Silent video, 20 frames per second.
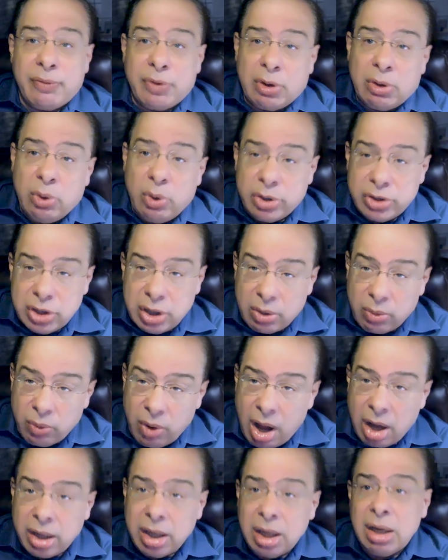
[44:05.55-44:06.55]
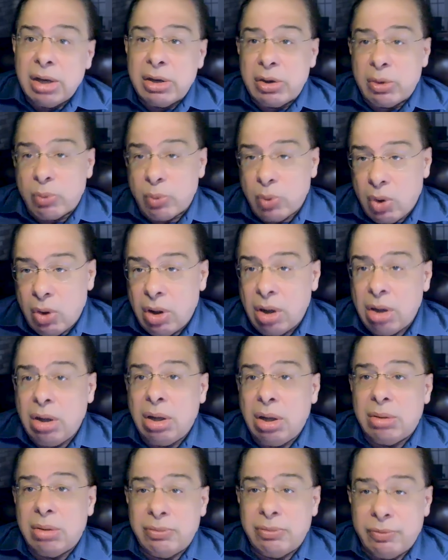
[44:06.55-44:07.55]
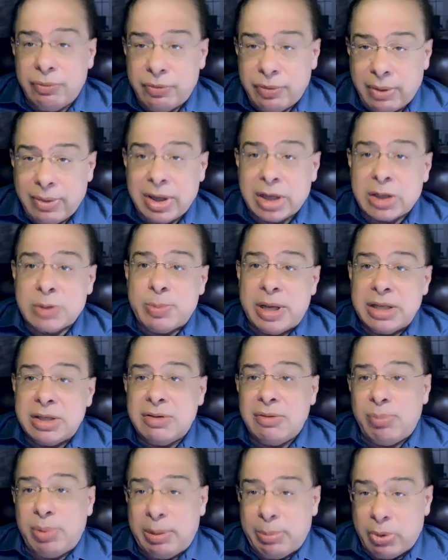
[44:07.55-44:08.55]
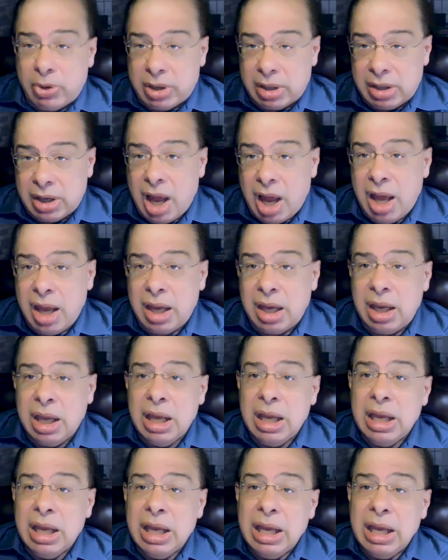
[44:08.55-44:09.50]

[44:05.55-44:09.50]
If you're launching a rocket and you're wrong, very expensive, people can die.